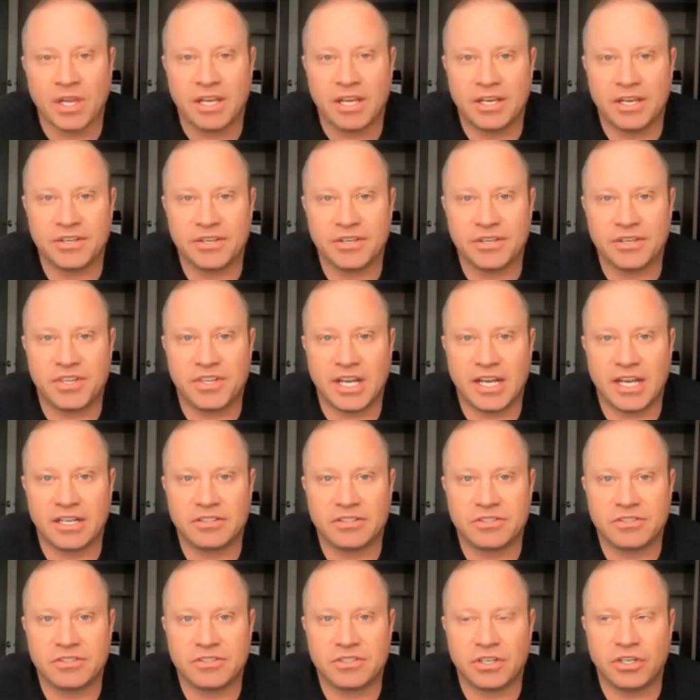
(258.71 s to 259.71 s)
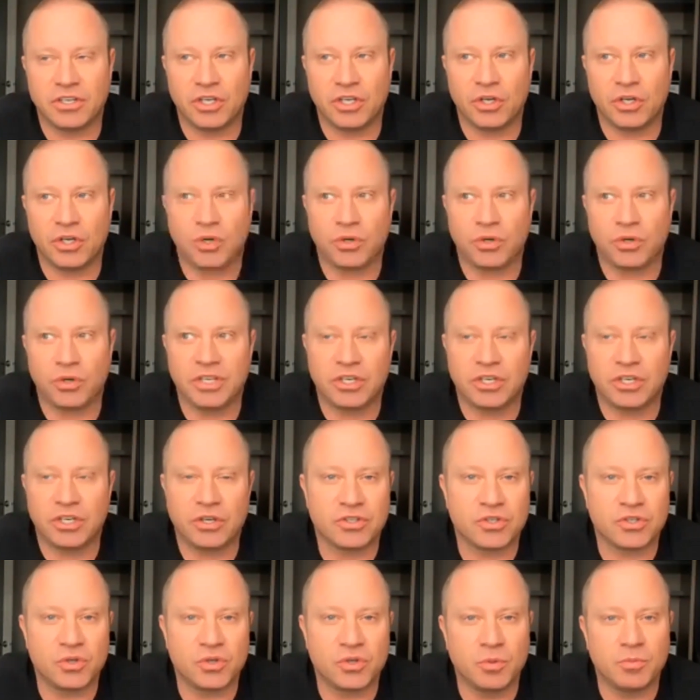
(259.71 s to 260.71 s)
is that you know the
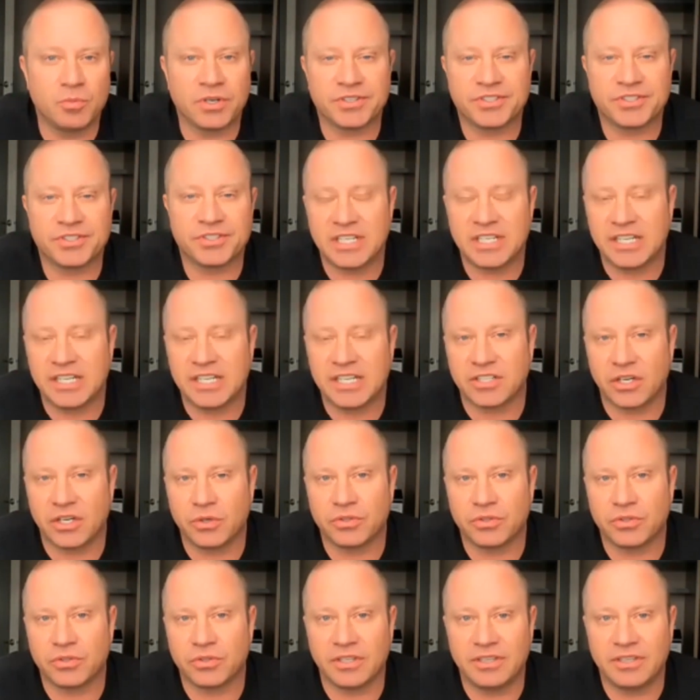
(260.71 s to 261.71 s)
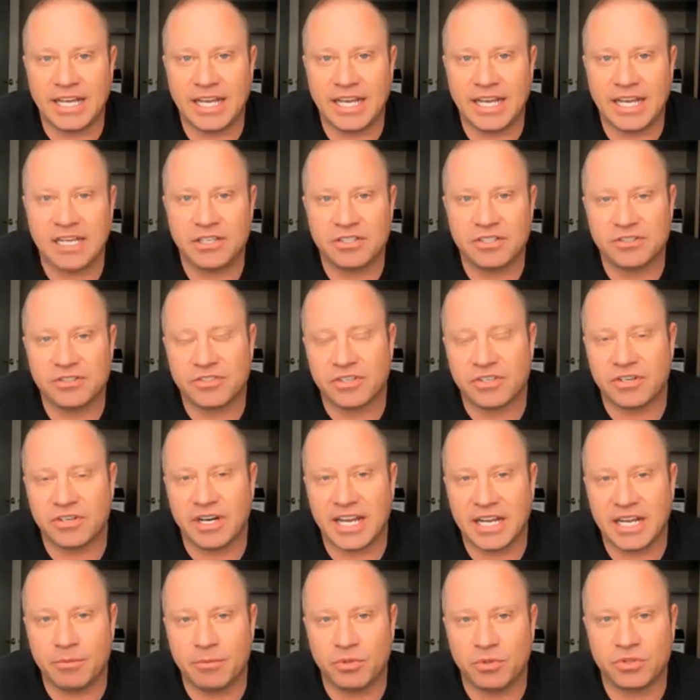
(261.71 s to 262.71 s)
consumer seeks out the agents that
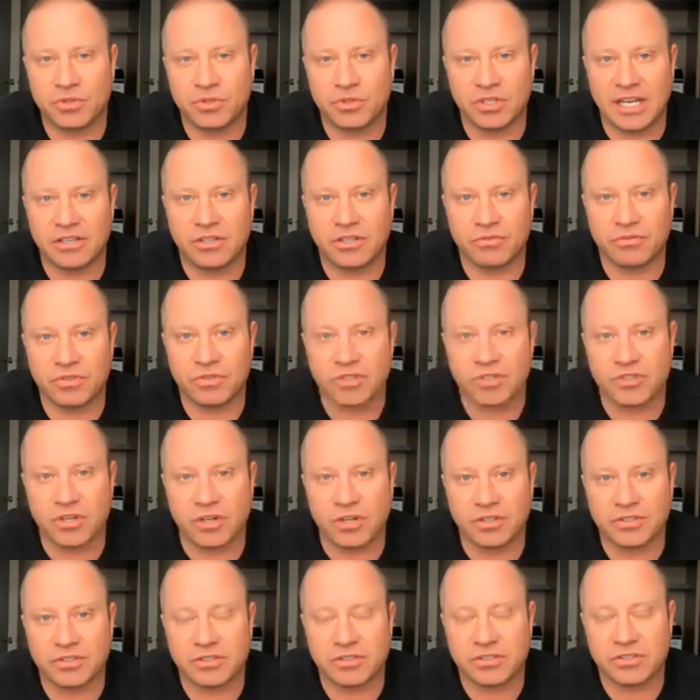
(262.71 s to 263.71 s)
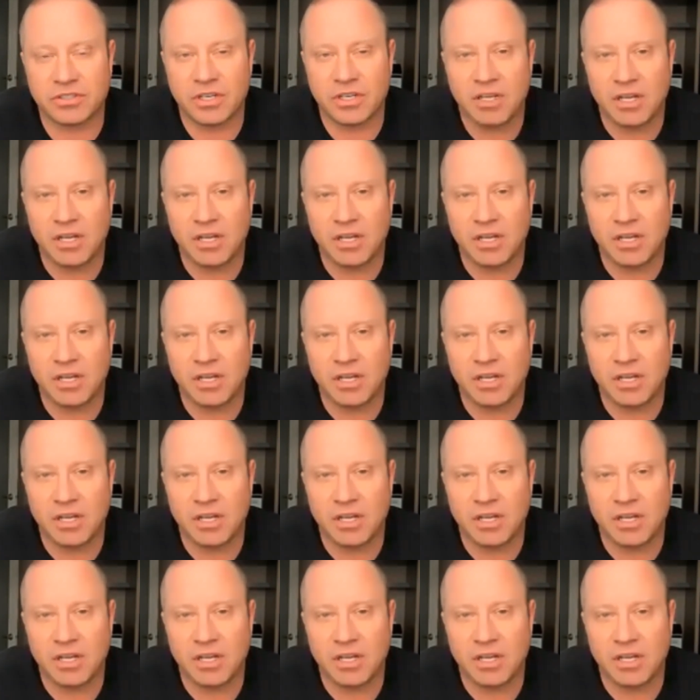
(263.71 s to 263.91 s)
are able to get the results,